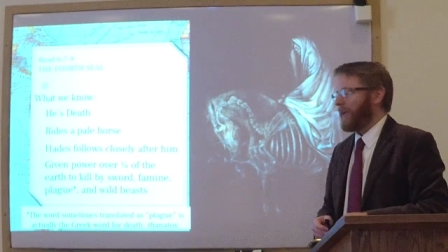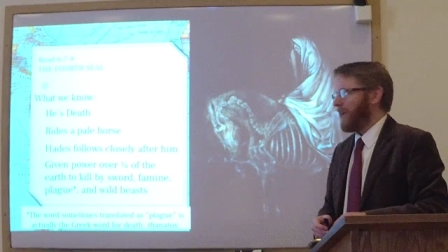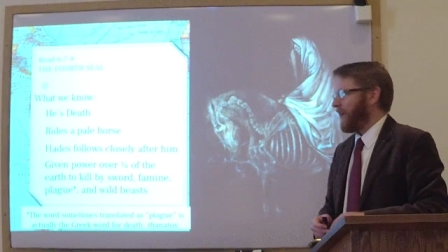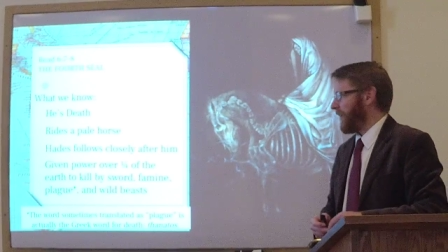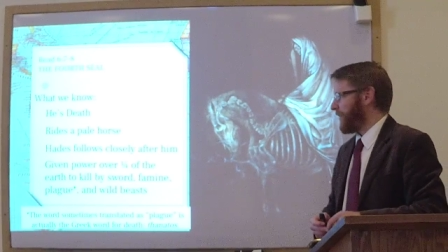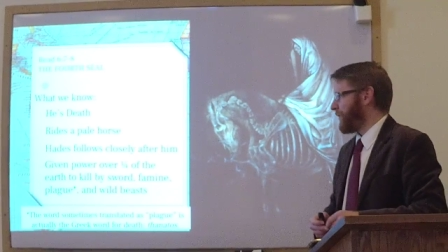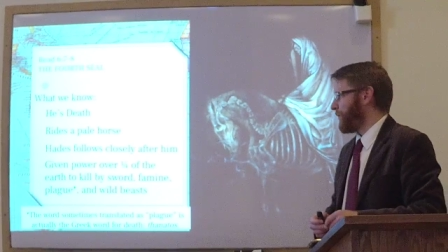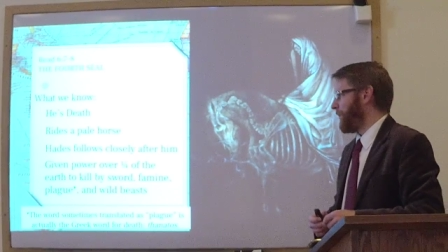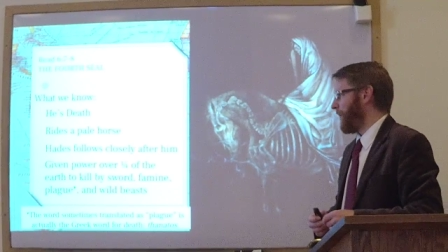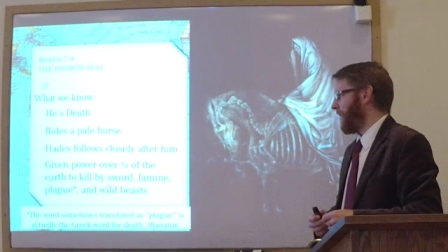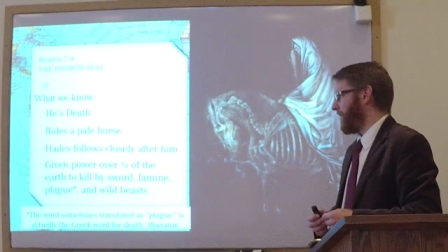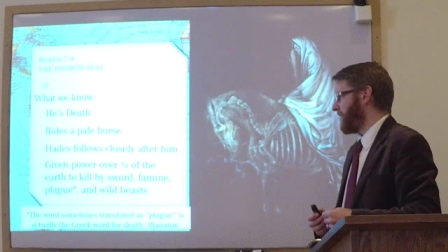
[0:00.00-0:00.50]

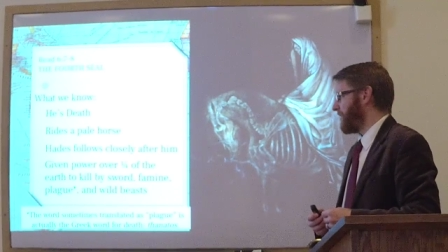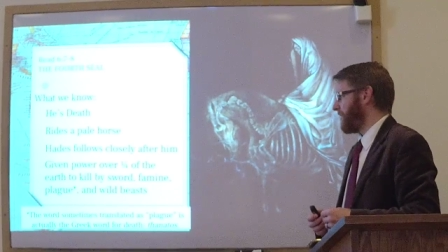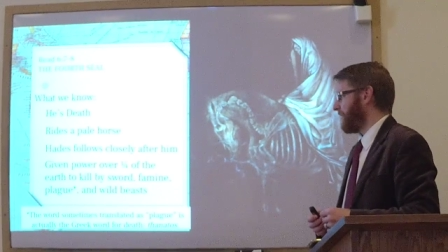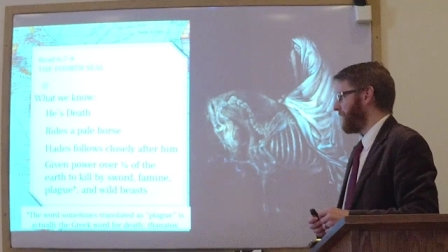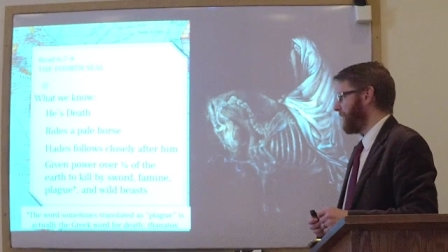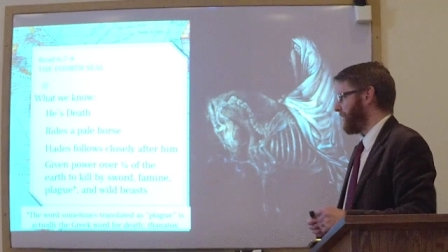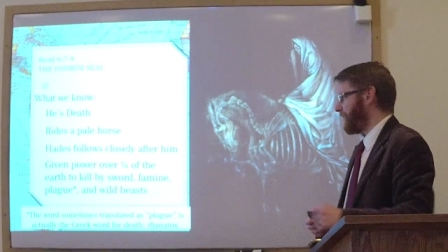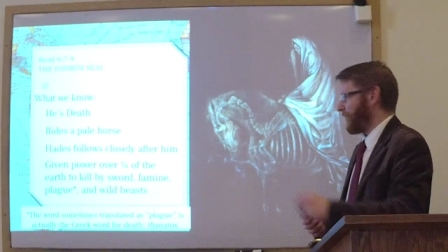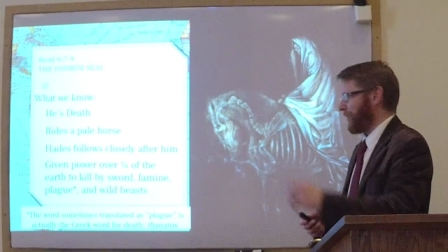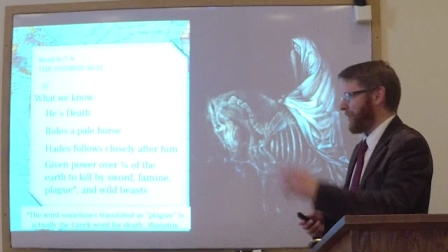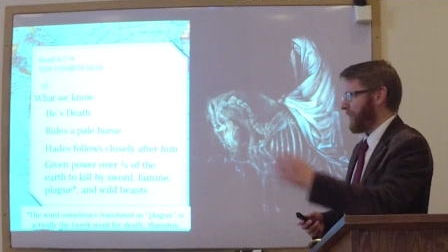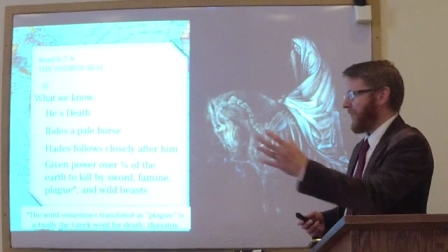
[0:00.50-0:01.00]
it's
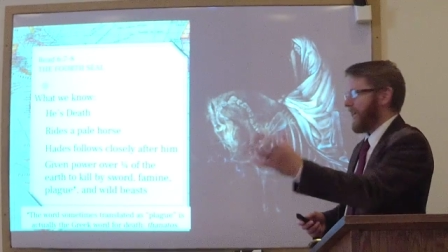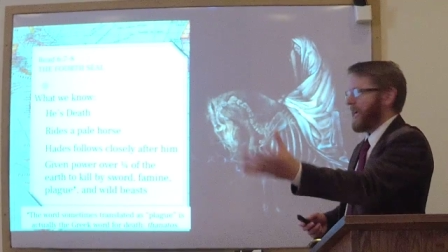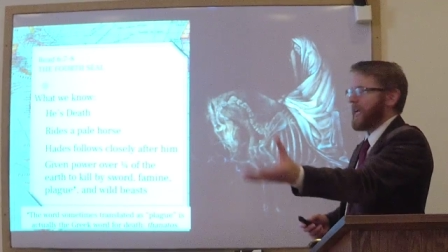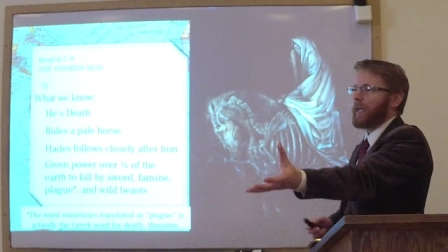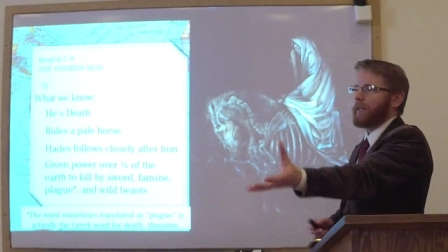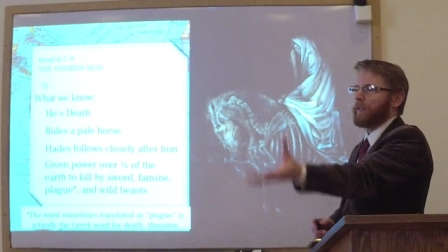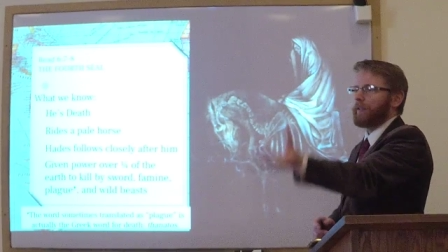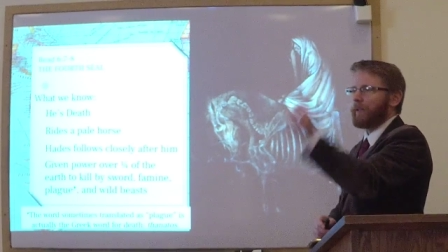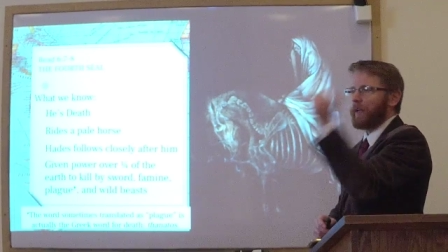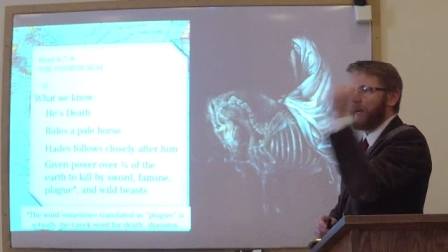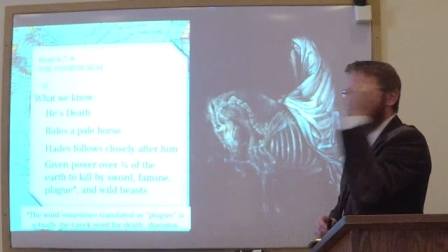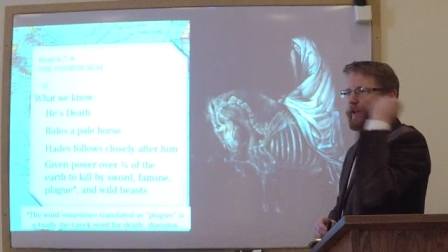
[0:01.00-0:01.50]
basically to
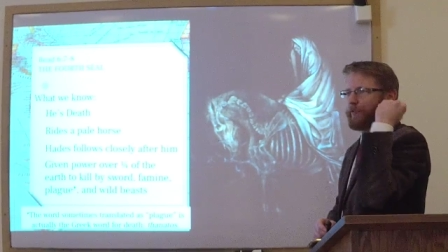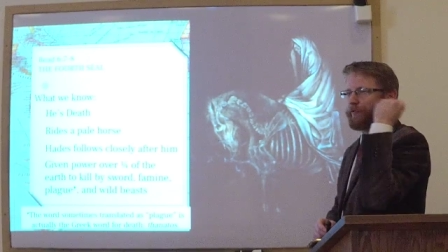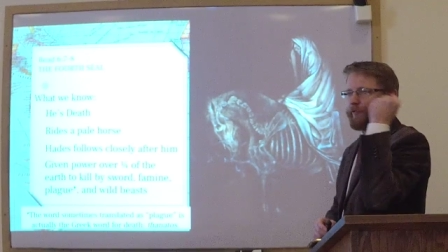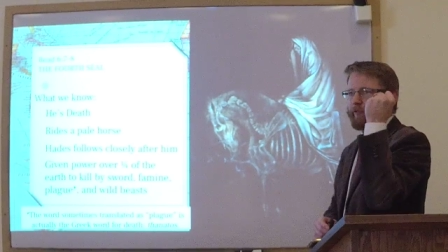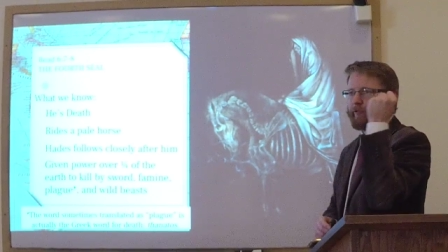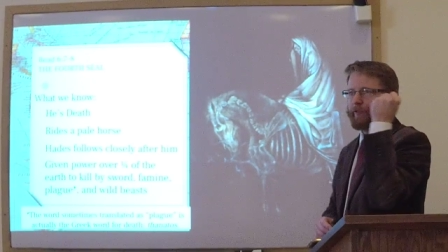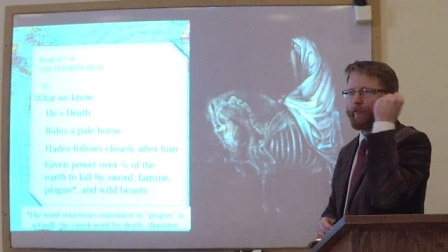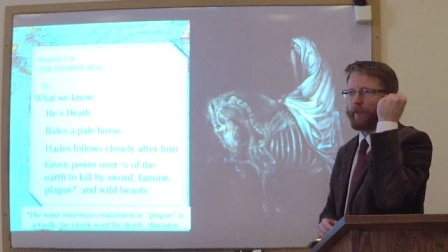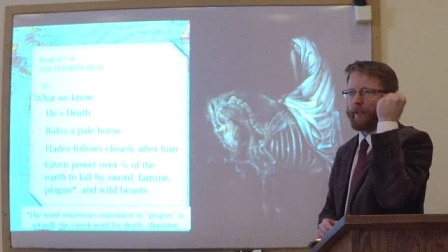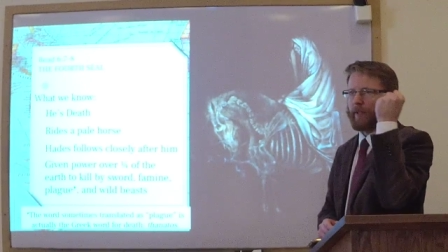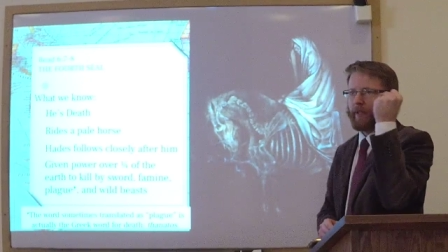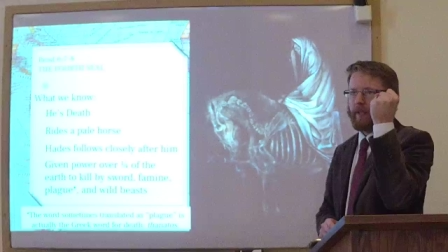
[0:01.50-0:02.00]
take
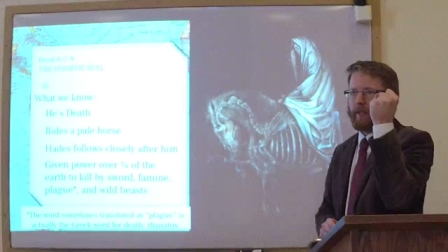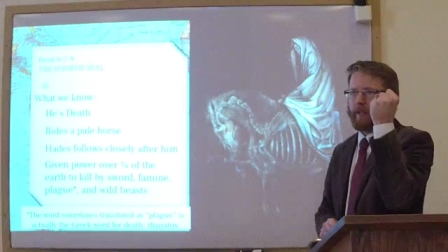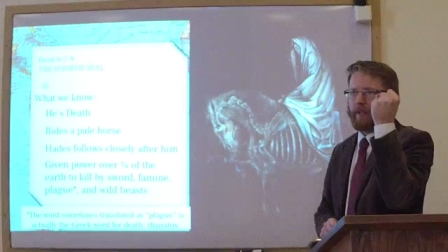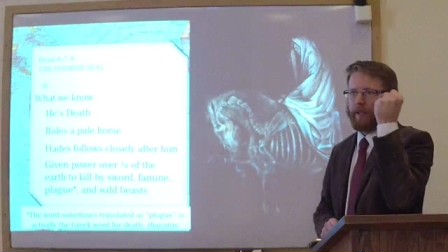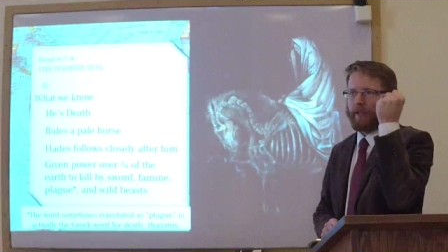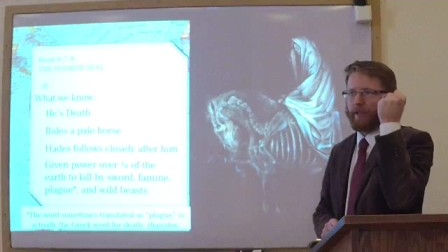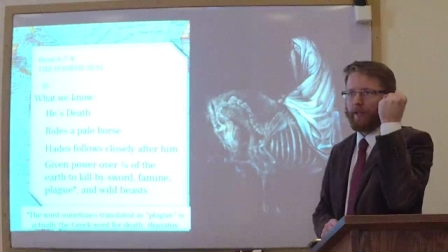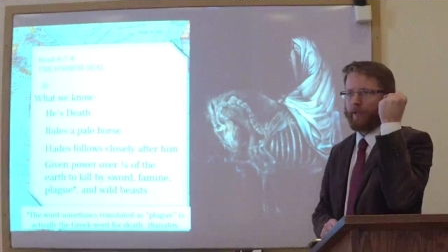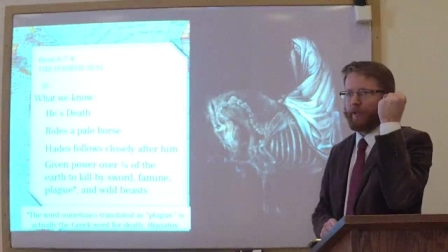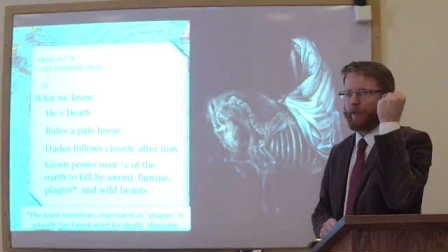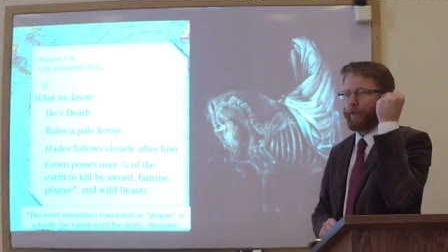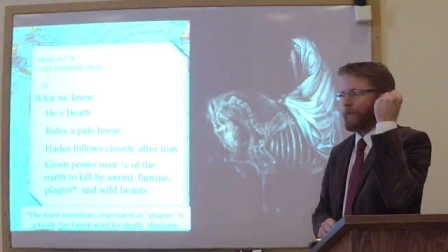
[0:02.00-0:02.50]
life
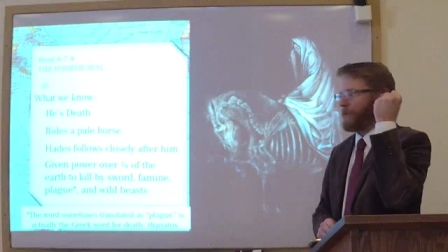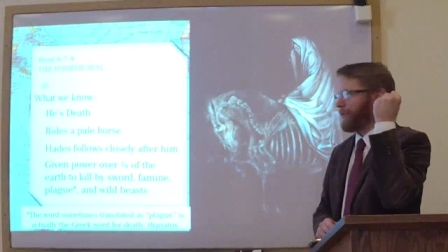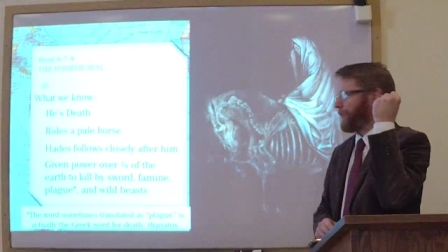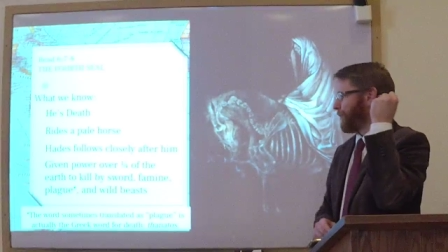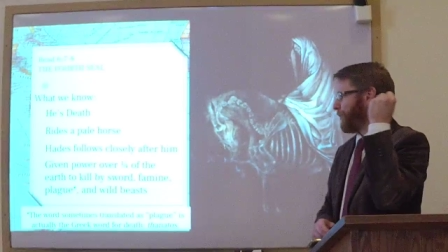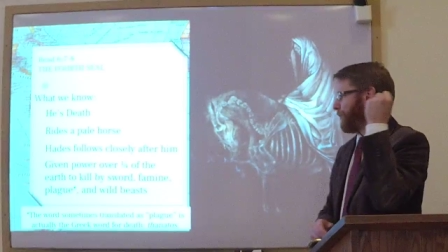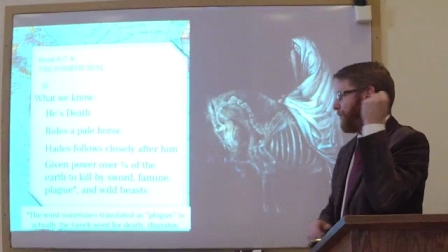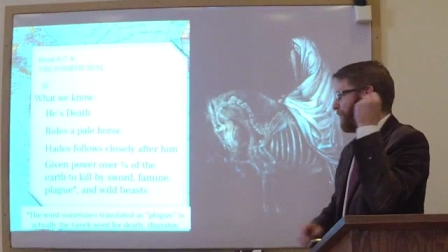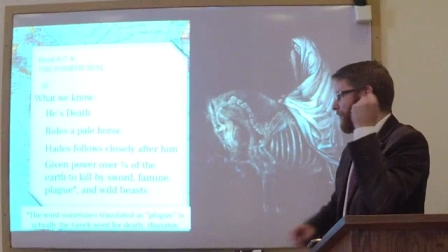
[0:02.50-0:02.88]
either through